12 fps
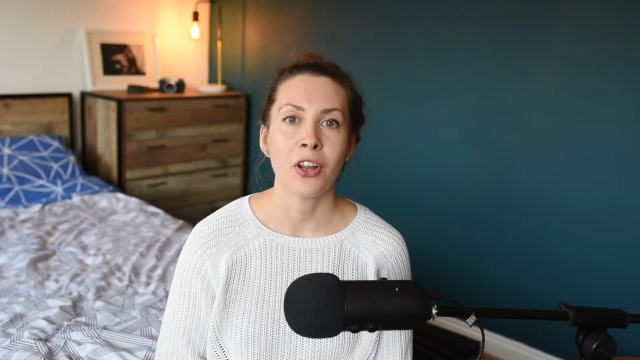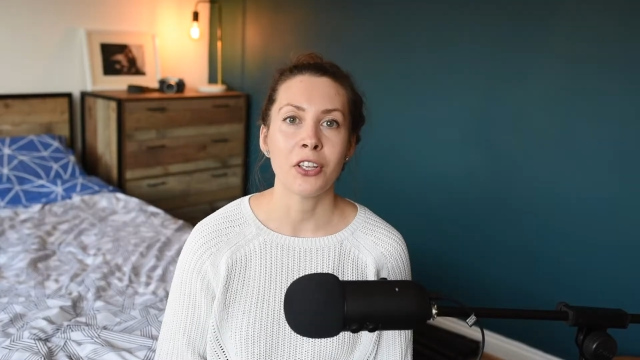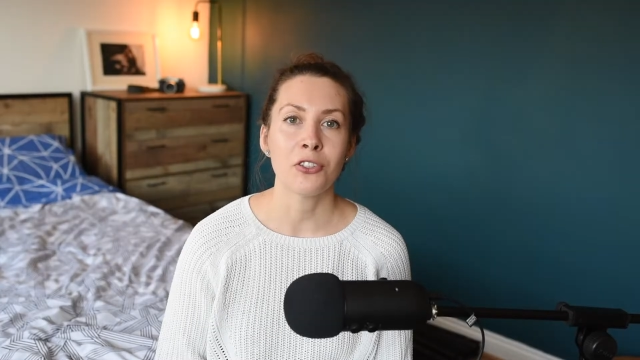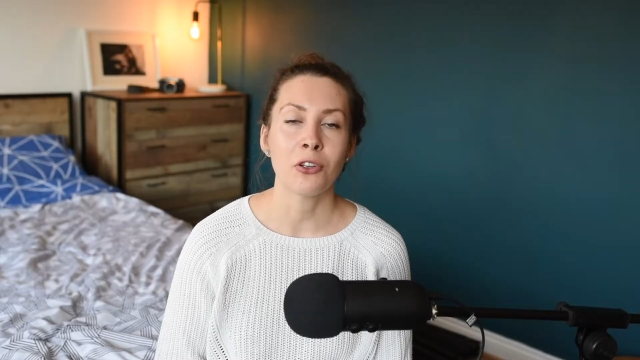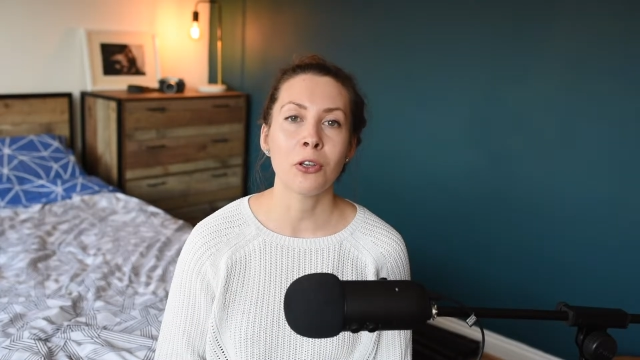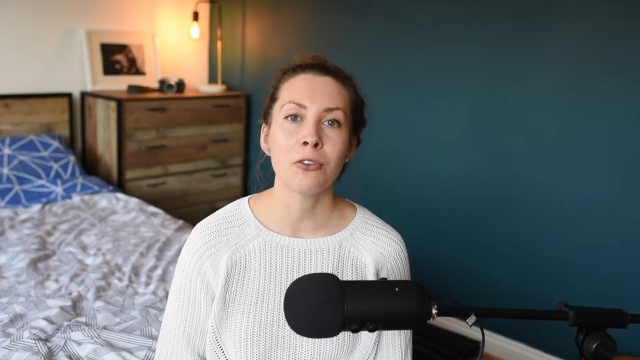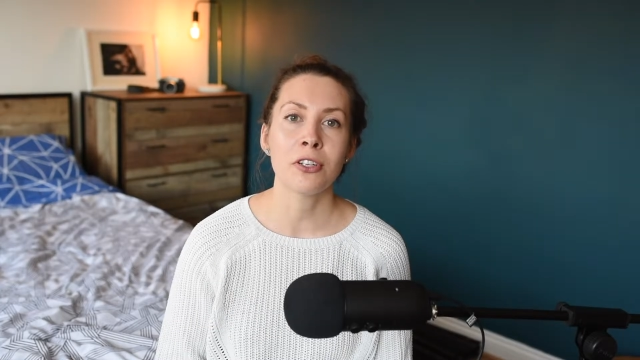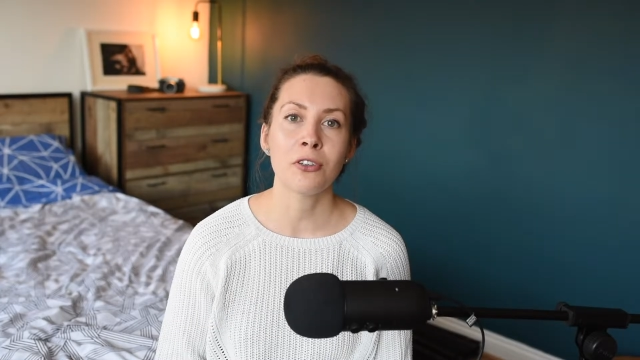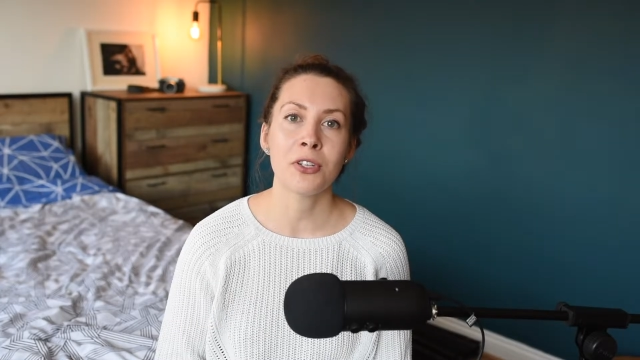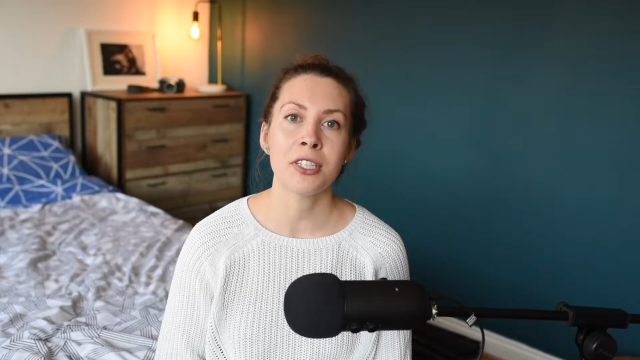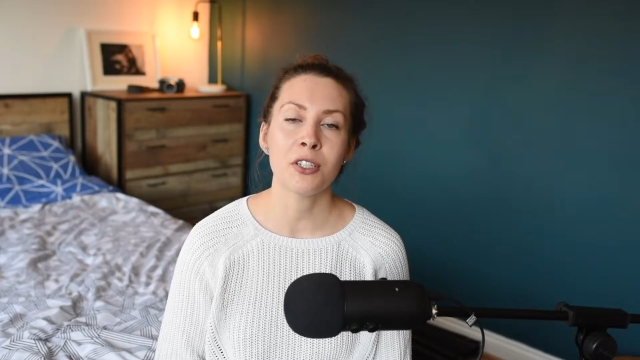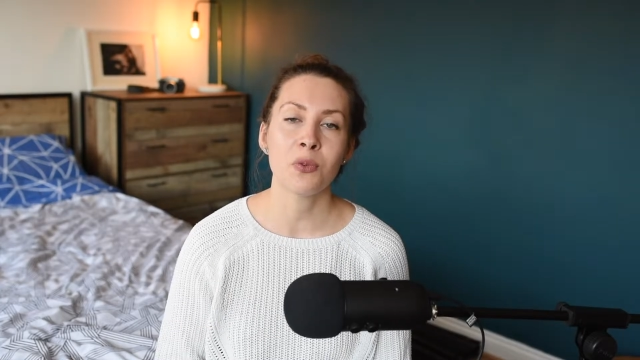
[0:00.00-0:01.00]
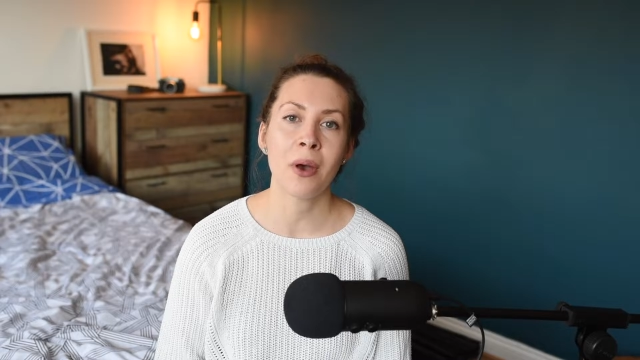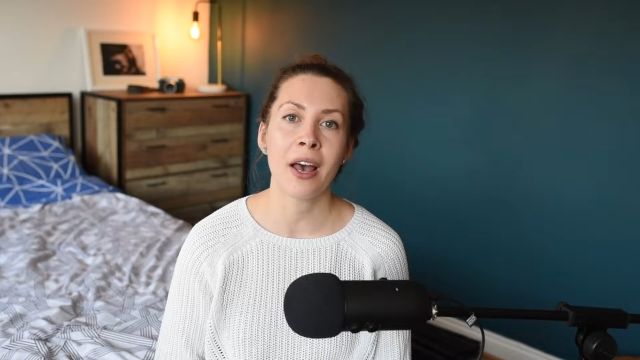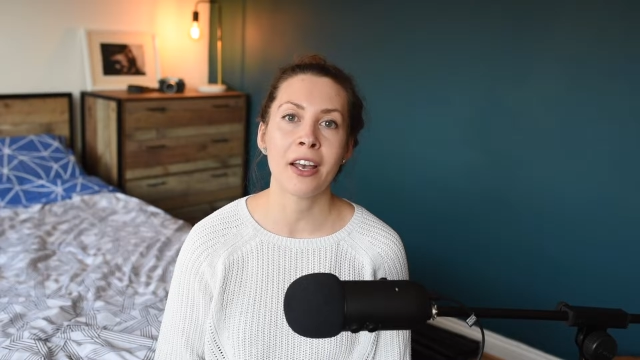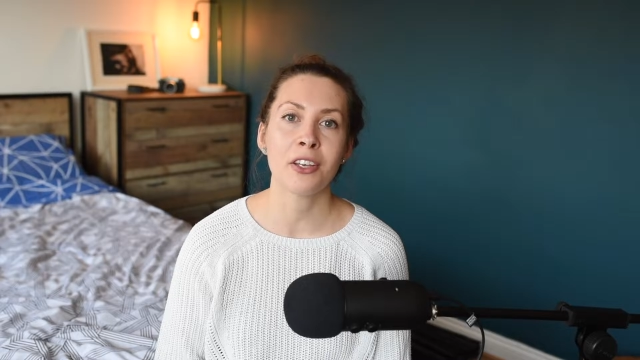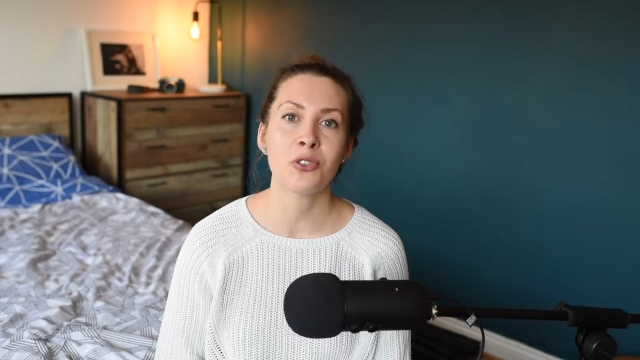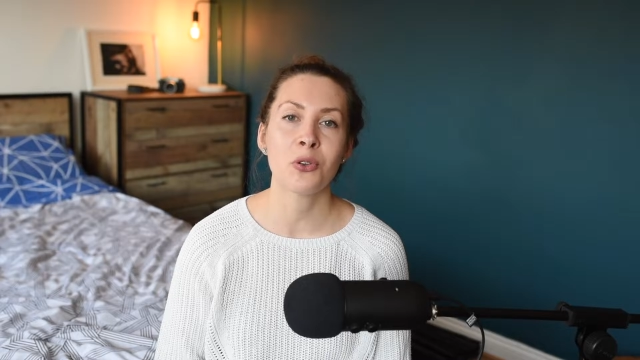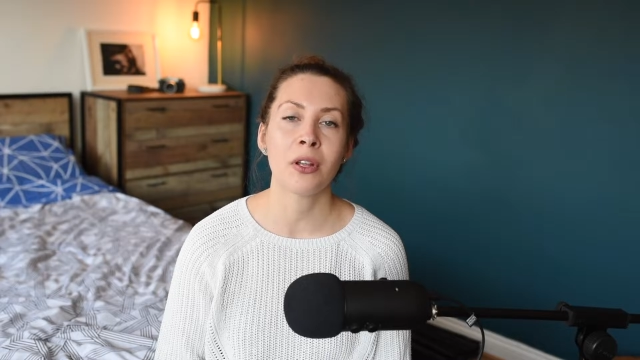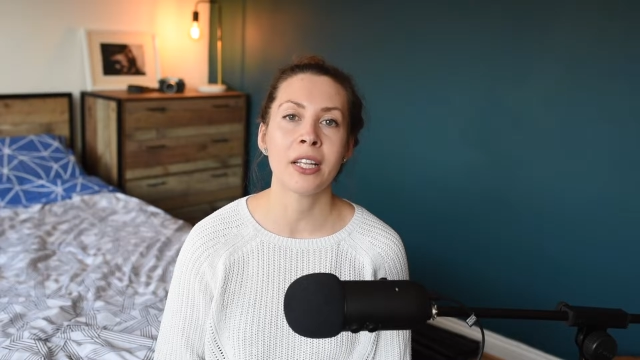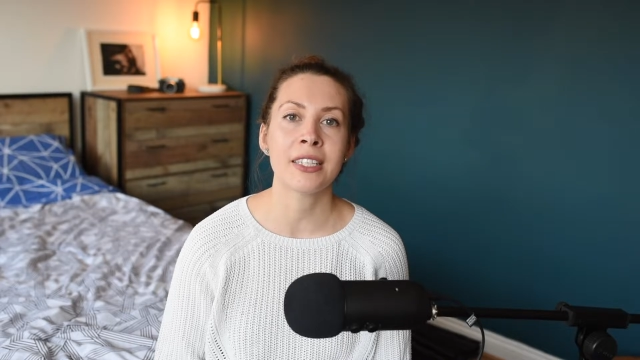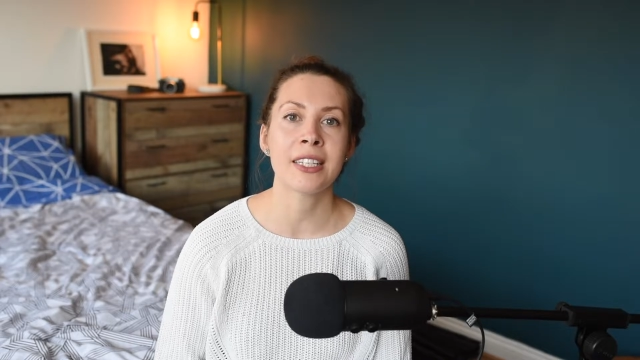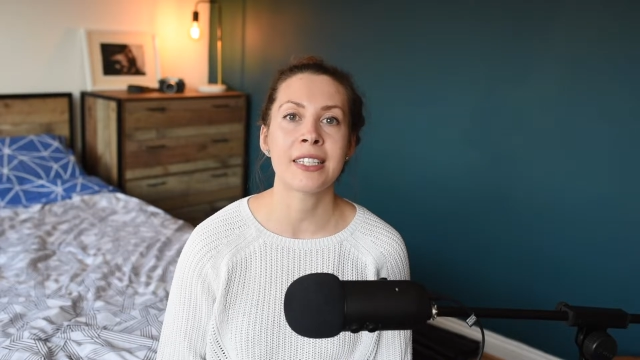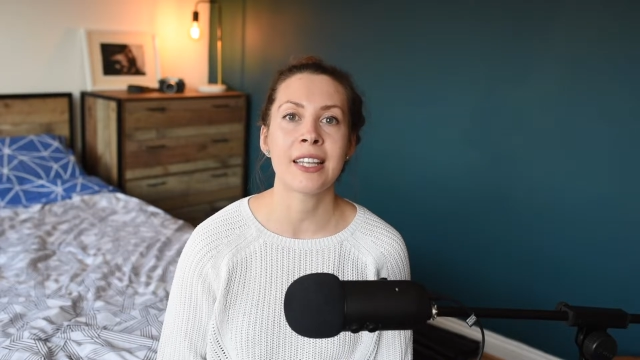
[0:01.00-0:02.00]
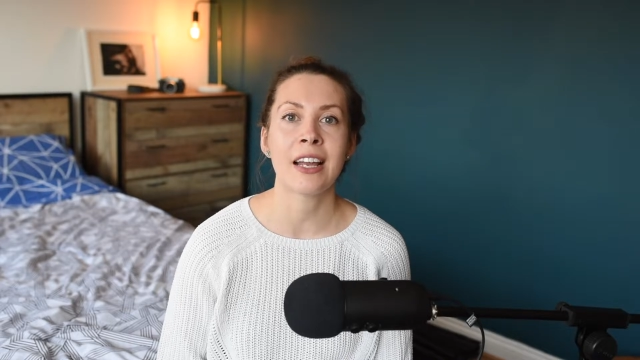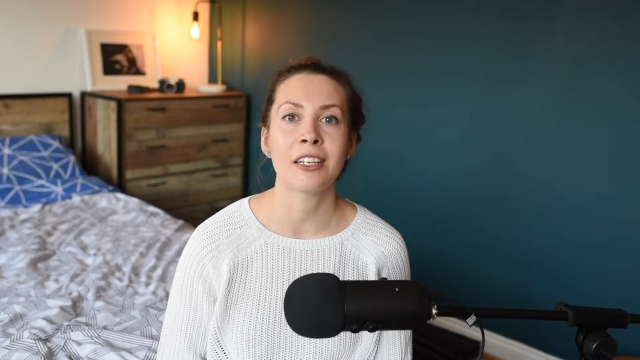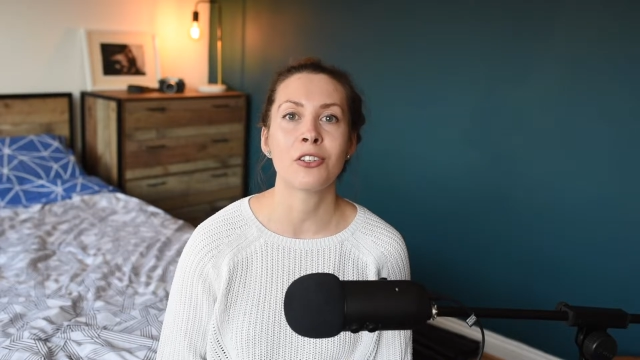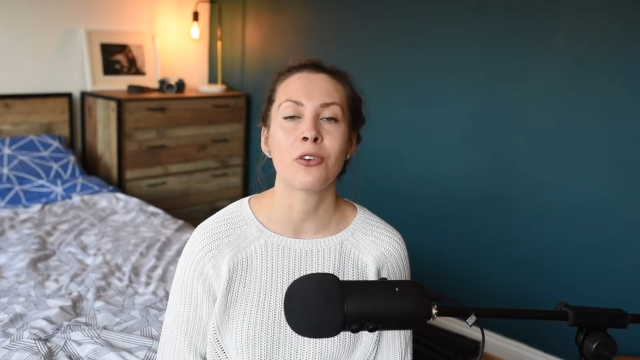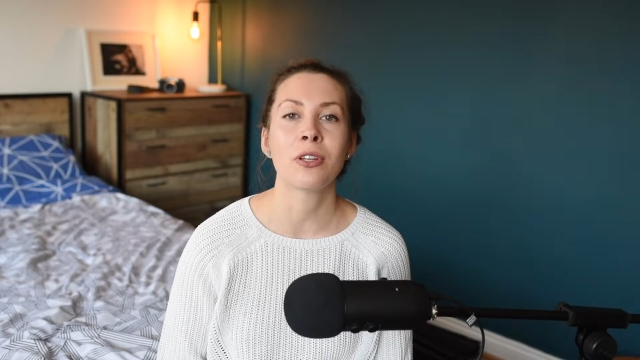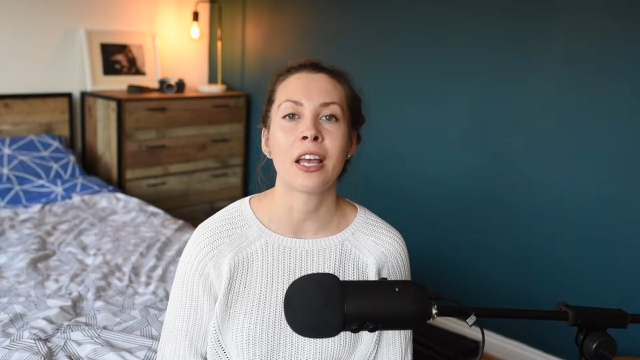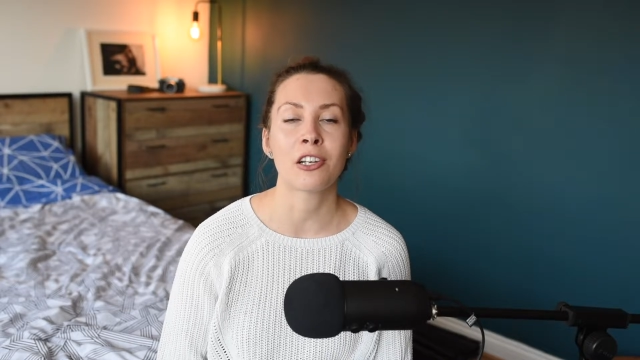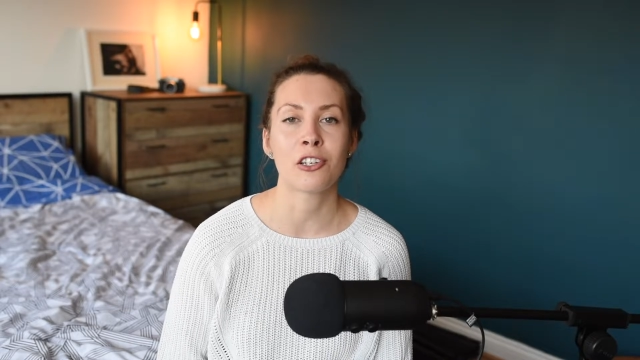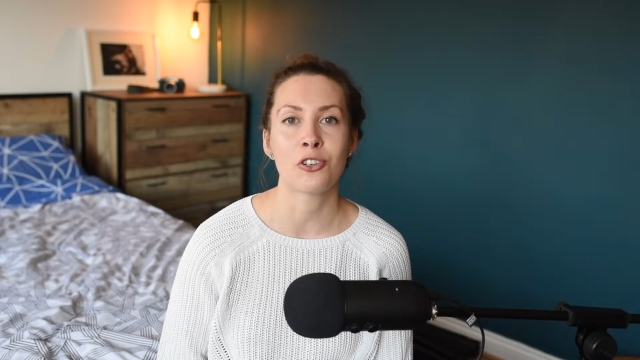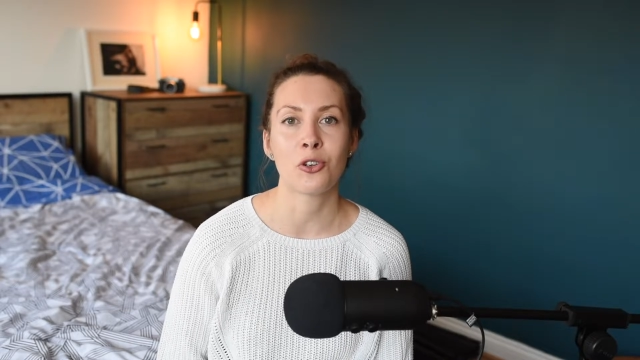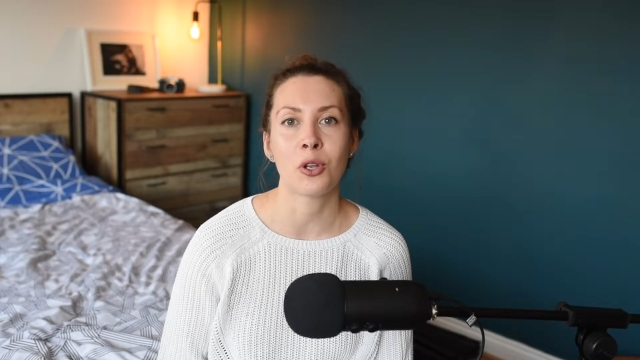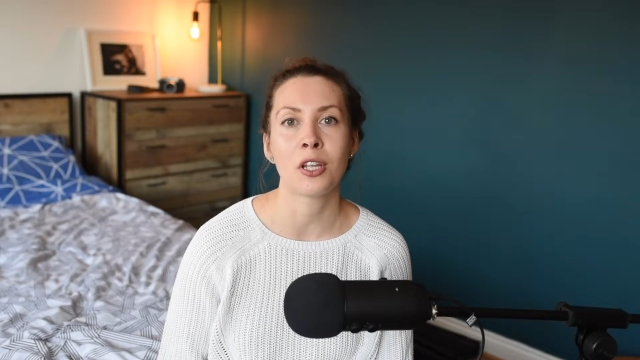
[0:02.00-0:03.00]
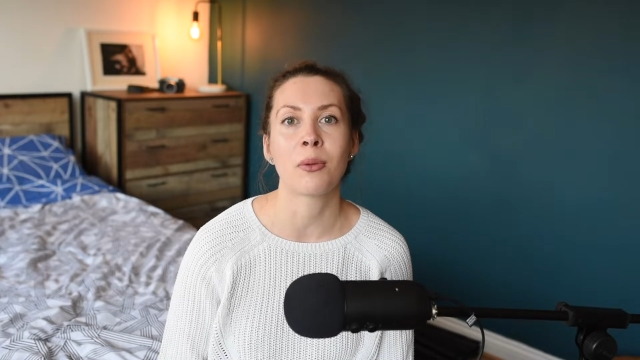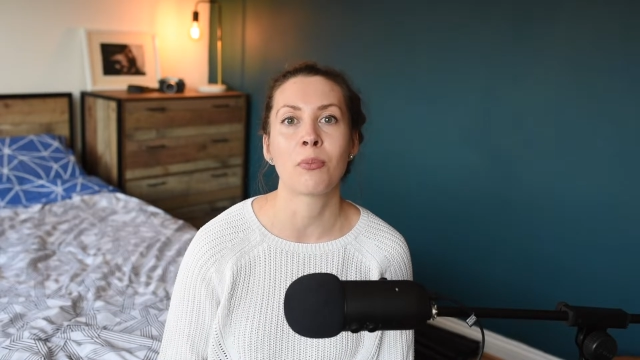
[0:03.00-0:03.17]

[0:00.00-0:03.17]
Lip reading: Right, so those are the reasons why. So let's get started on actually shooting the